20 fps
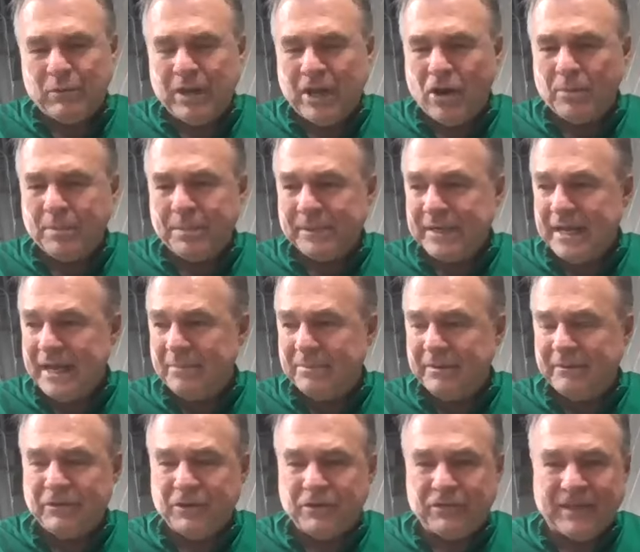We opened up,
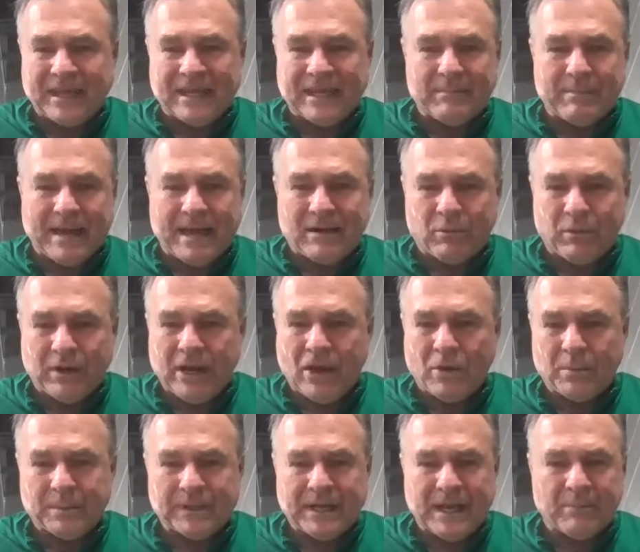if you think about it, we
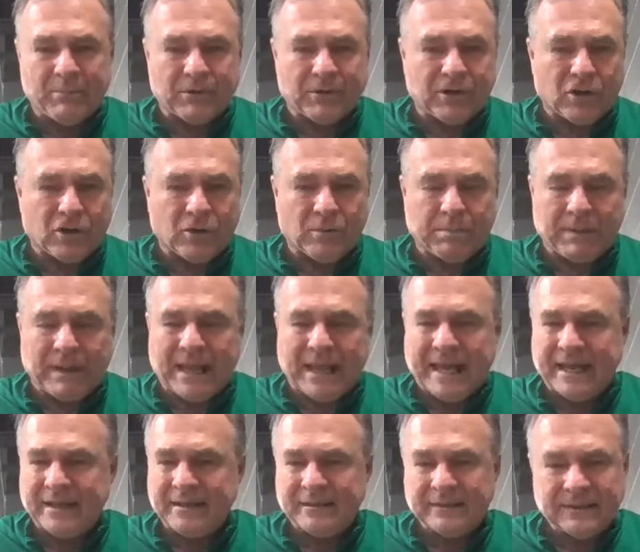opened up with a little
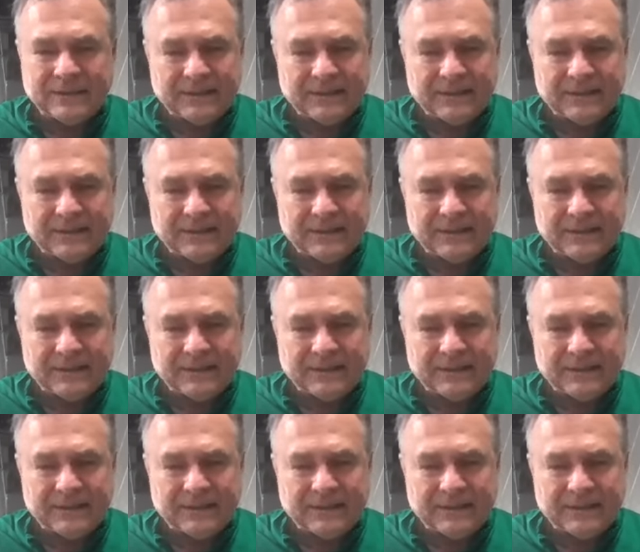play.